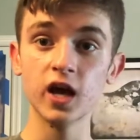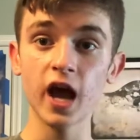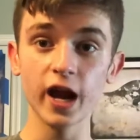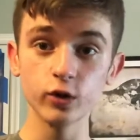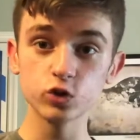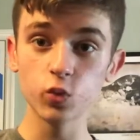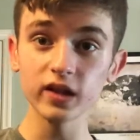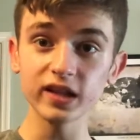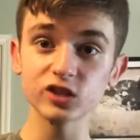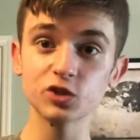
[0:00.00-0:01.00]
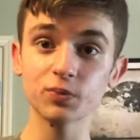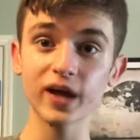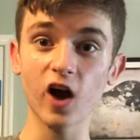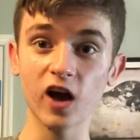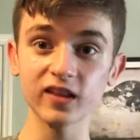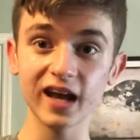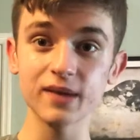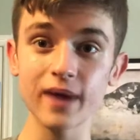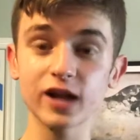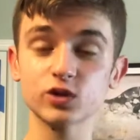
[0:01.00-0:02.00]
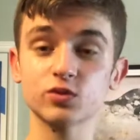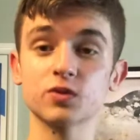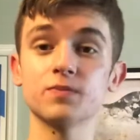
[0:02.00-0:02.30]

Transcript: and who's willing to play online matches with